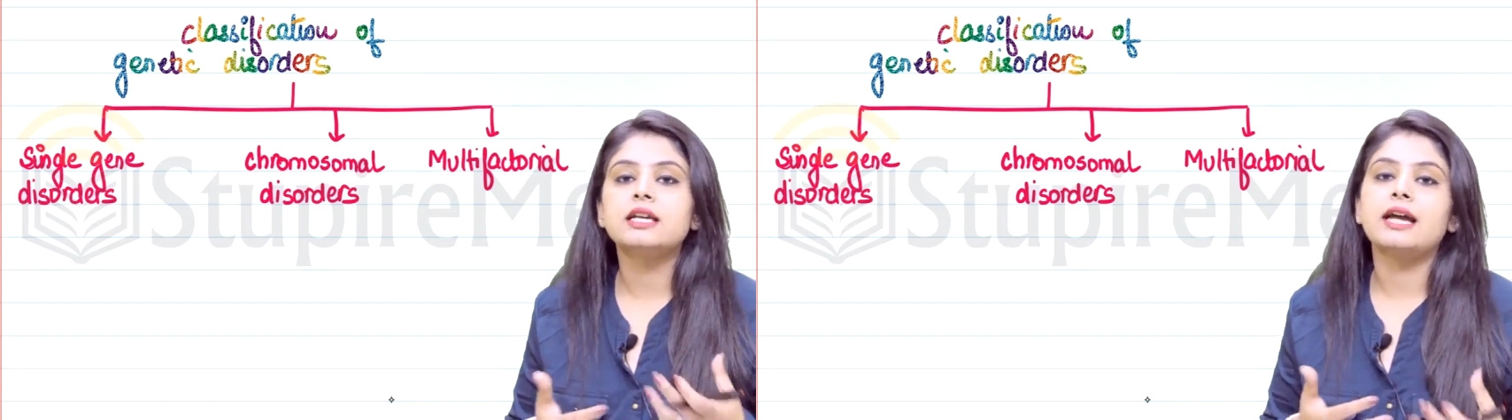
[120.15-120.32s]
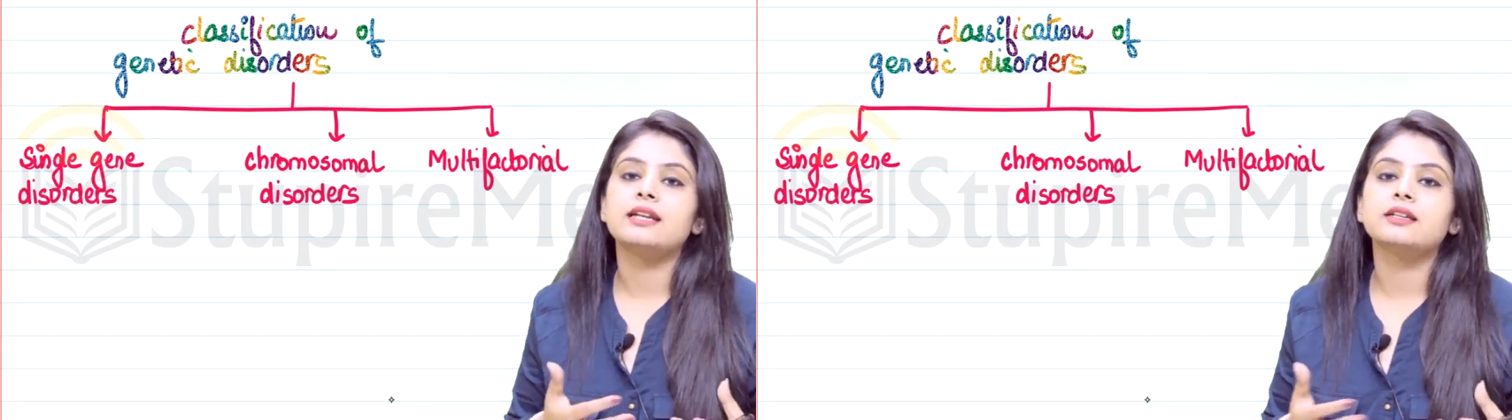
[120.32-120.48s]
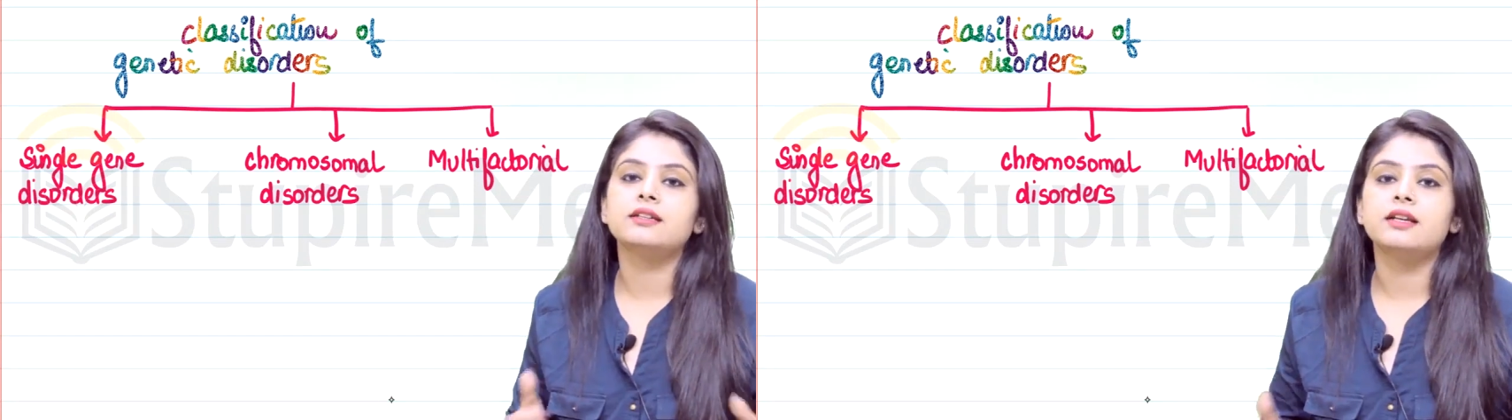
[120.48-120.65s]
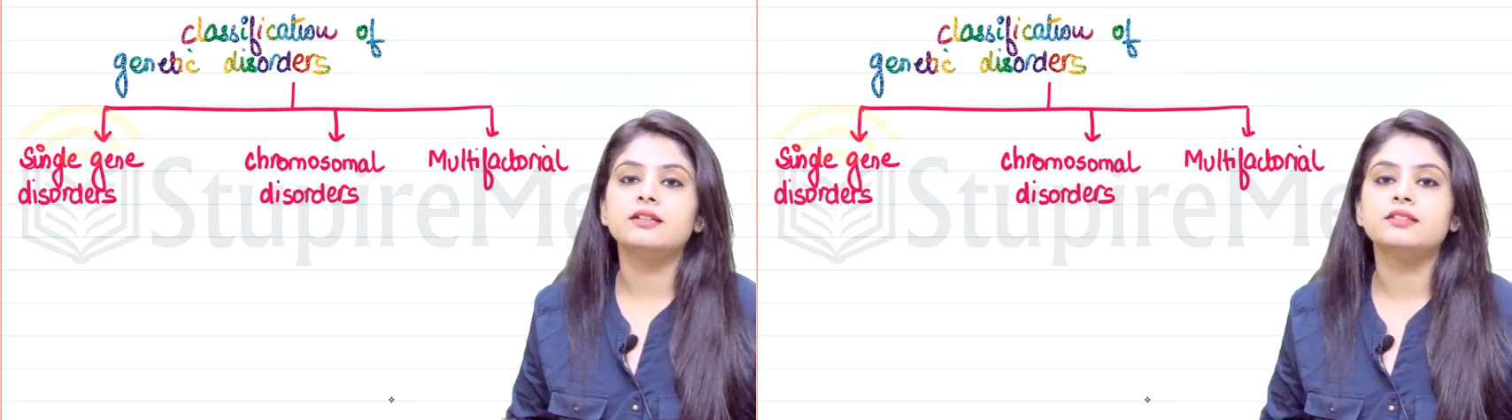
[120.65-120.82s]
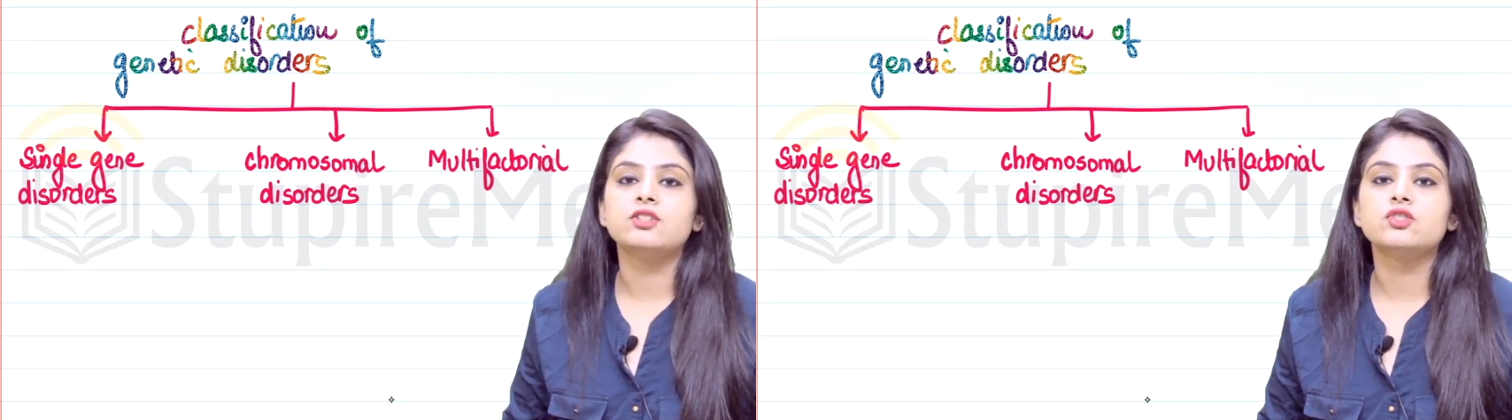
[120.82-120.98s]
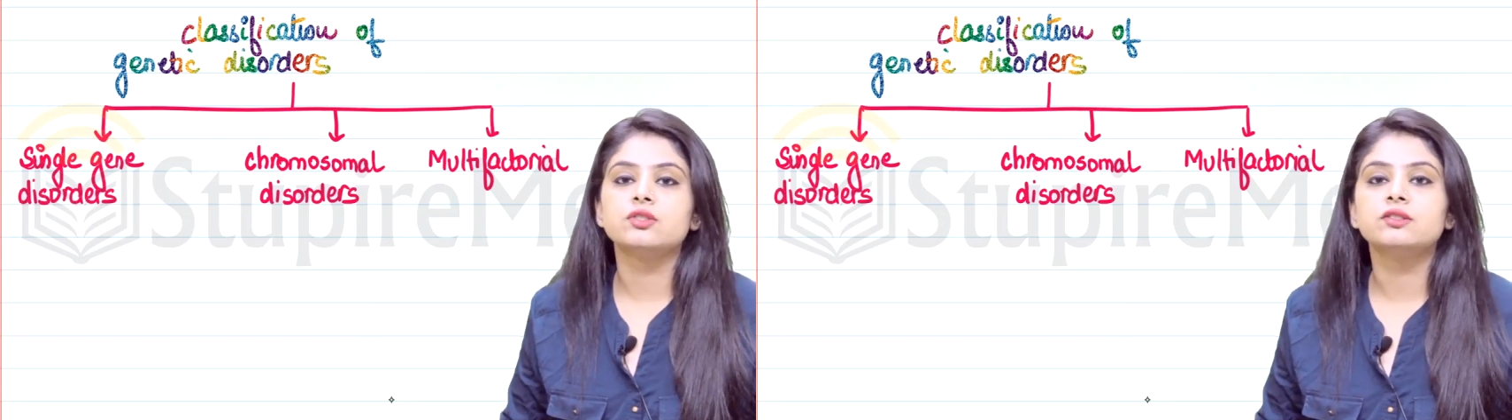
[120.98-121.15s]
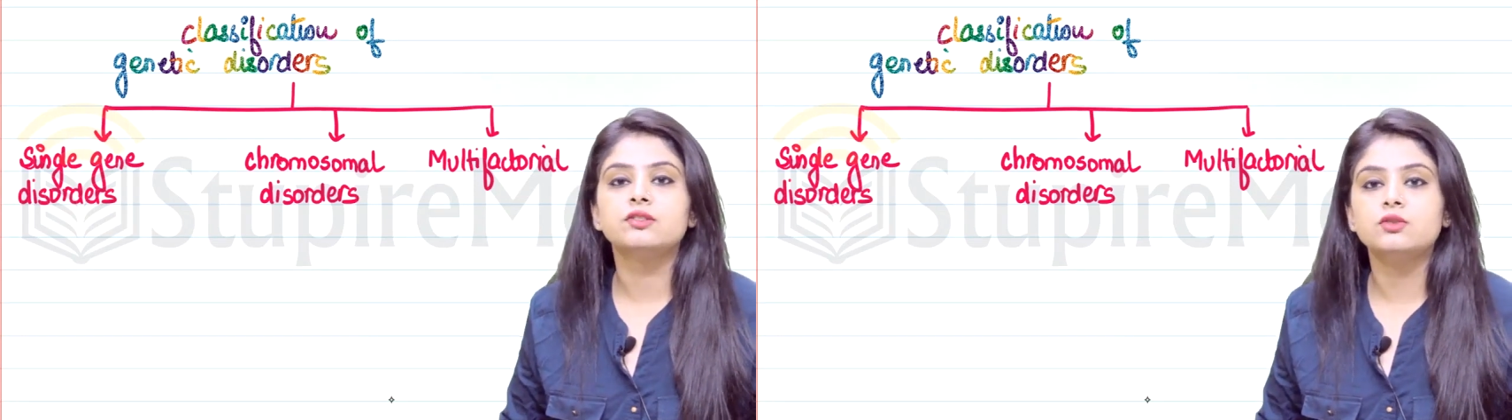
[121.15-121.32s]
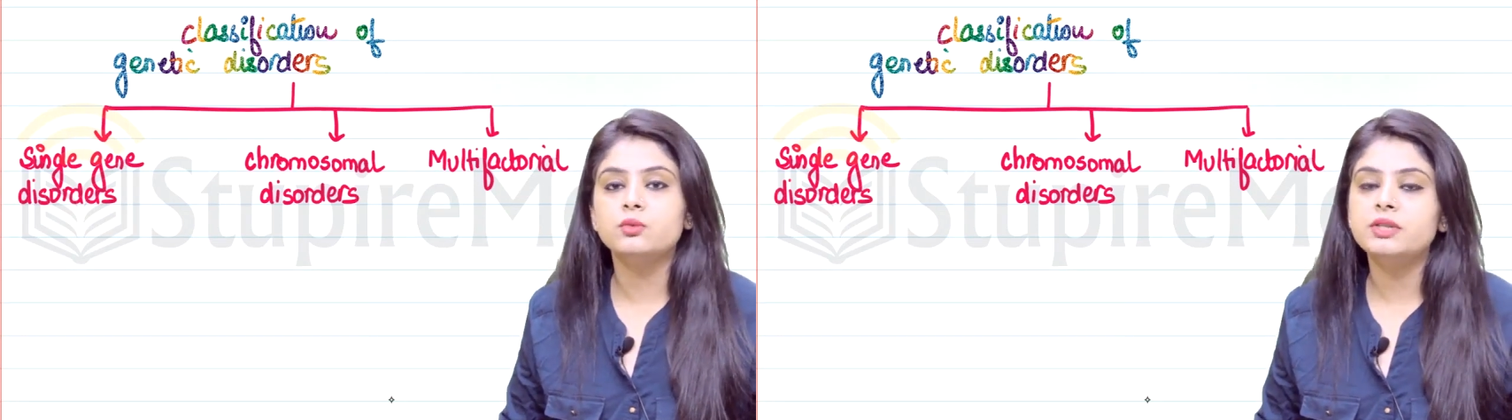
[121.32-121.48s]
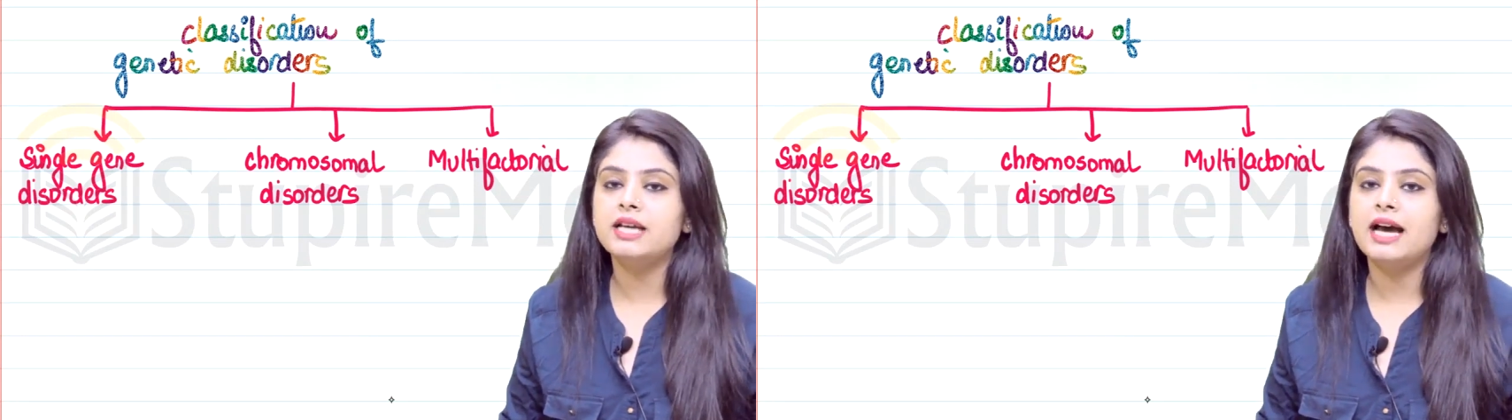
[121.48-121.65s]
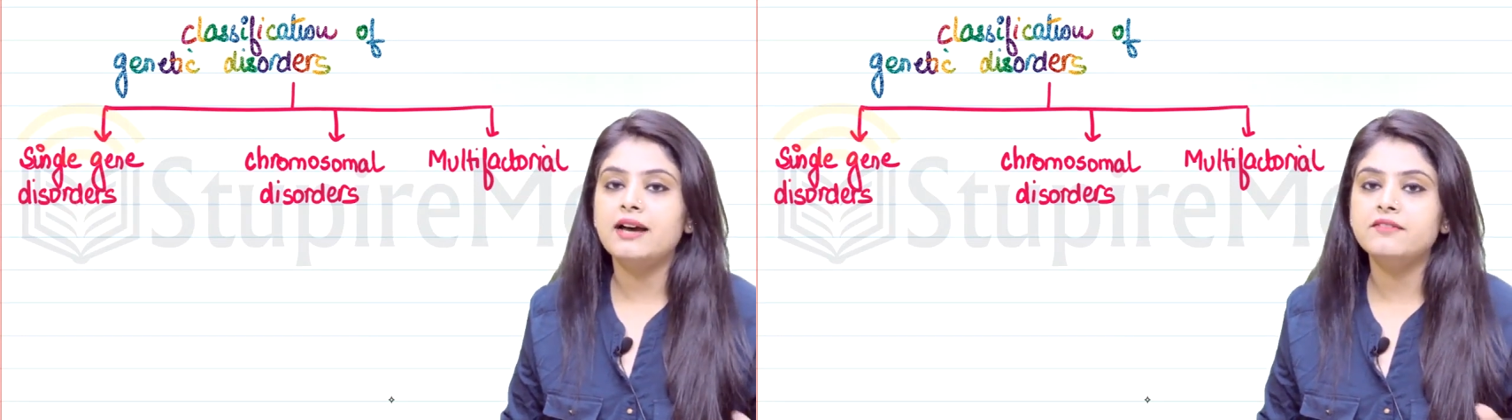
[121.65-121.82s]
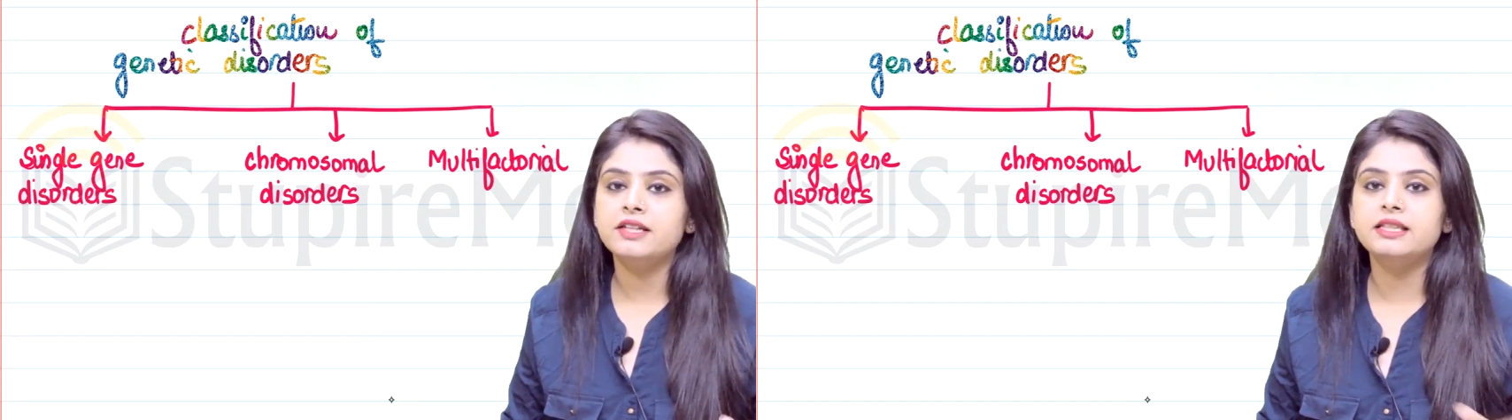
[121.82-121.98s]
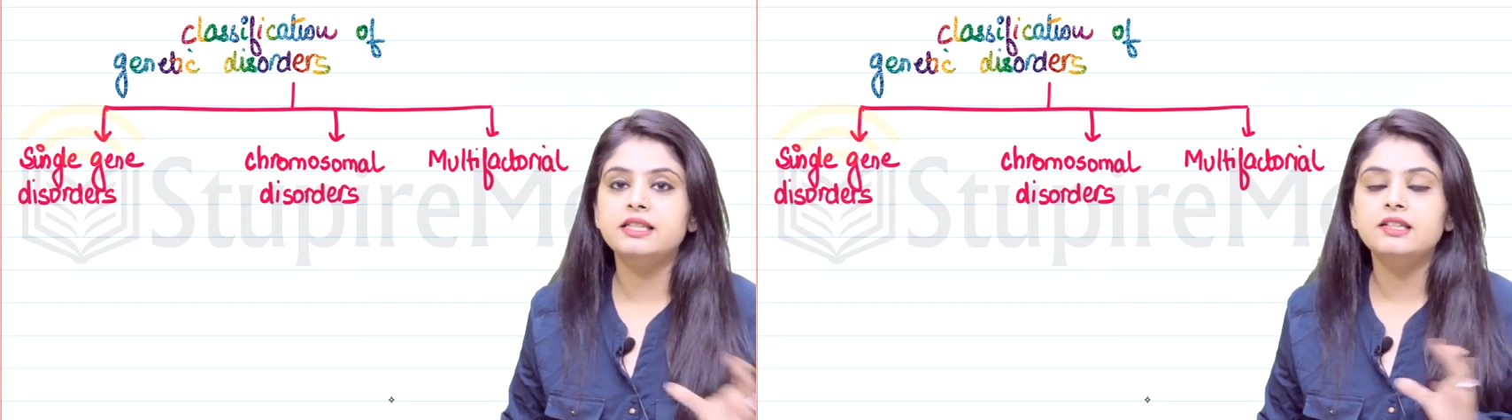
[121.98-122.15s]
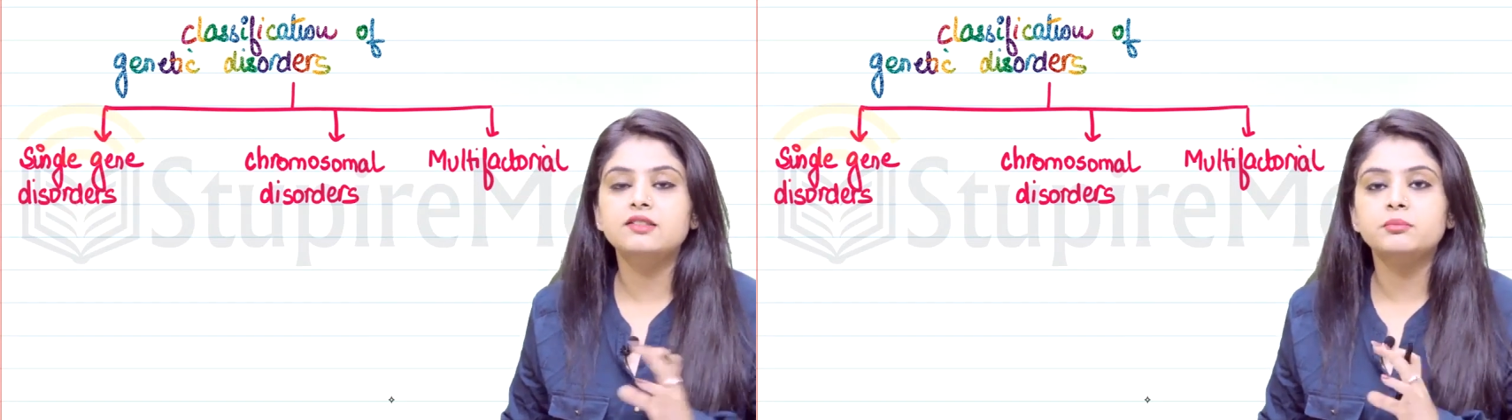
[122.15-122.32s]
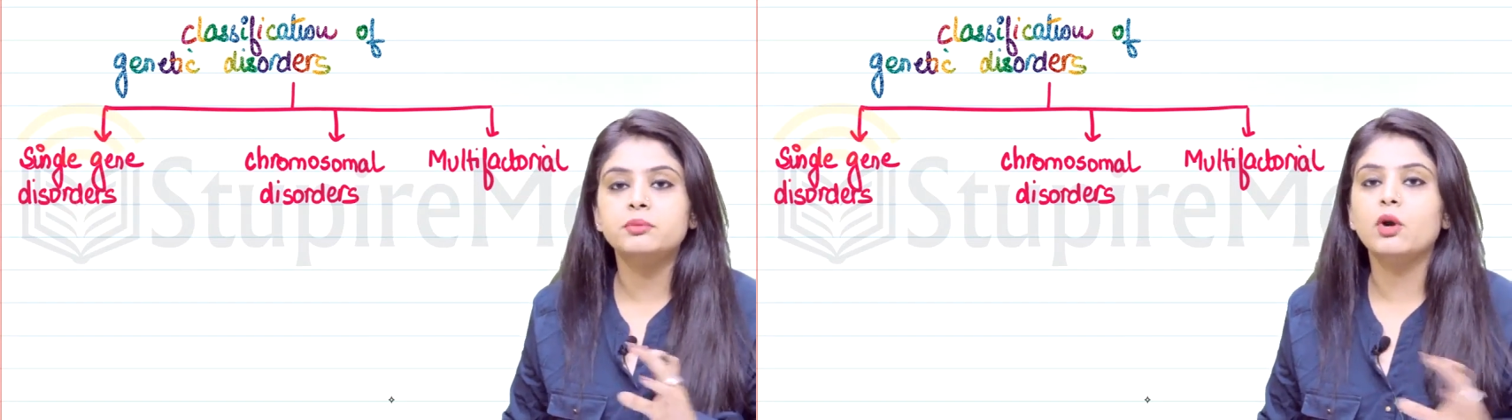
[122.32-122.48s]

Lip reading: categorizations do we have in these